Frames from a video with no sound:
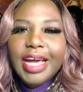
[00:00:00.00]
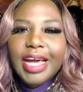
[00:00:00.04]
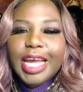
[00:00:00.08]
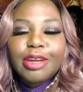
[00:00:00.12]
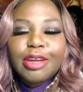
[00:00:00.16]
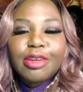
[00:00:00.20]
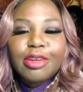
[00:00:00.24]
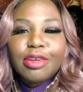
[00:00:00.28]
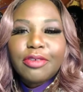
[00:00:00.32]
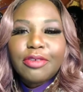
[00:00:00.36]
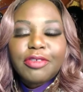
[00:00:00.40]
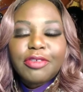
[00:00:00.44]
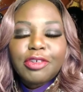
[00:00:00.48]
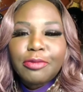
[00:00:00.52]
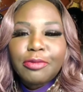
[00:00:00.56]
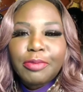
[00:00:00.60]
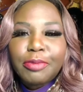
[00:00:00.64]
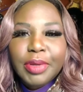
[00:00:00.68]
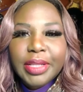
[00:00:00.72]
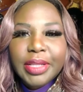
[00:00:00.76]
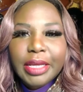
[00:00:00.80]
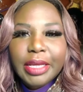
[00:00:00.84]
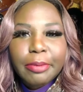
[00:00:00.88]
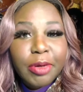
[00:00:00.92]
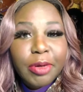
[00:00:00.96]
I don't know if you've
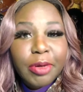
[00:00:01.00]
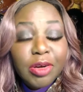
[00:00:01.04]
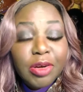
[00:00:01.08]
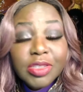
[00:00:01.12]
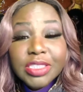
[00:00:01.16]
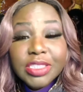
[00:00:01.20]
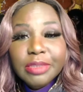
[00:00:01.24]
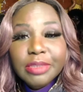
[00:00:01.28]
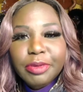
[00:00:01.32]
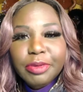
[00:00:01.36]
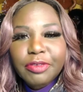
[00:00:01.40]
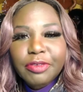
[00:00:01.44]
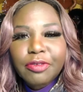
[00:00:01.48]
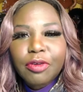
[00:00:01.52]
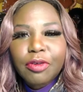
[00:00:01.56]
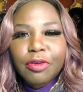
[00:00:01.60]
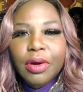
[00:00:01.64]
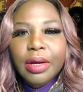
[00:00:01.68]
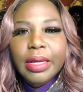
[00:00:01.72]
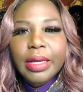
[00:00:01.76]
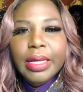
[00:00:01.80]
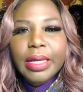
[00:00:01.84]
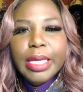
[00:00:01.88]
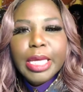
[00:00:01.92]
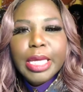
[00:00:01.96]
been that person
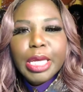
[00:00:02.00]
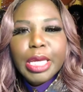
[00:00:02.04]
before,